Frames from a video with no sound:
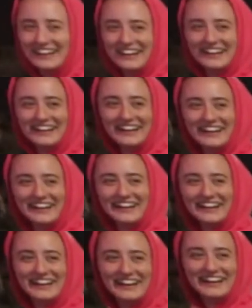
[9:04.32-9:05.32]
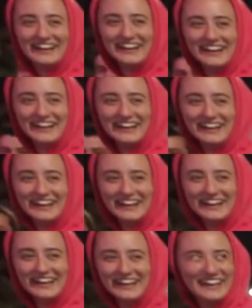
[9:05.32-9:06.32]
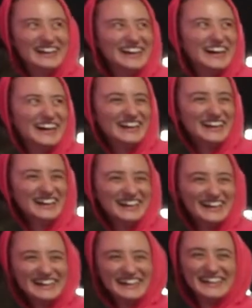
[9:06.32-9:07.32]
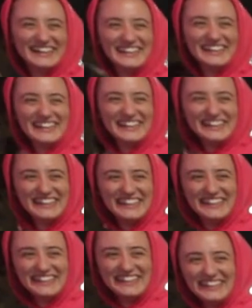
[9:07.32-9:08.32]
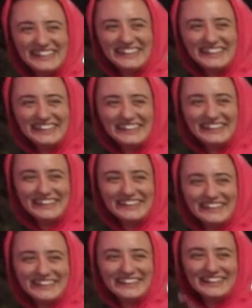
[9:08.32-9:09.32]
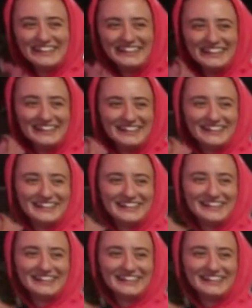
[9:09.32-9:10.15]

This person isn't speaking.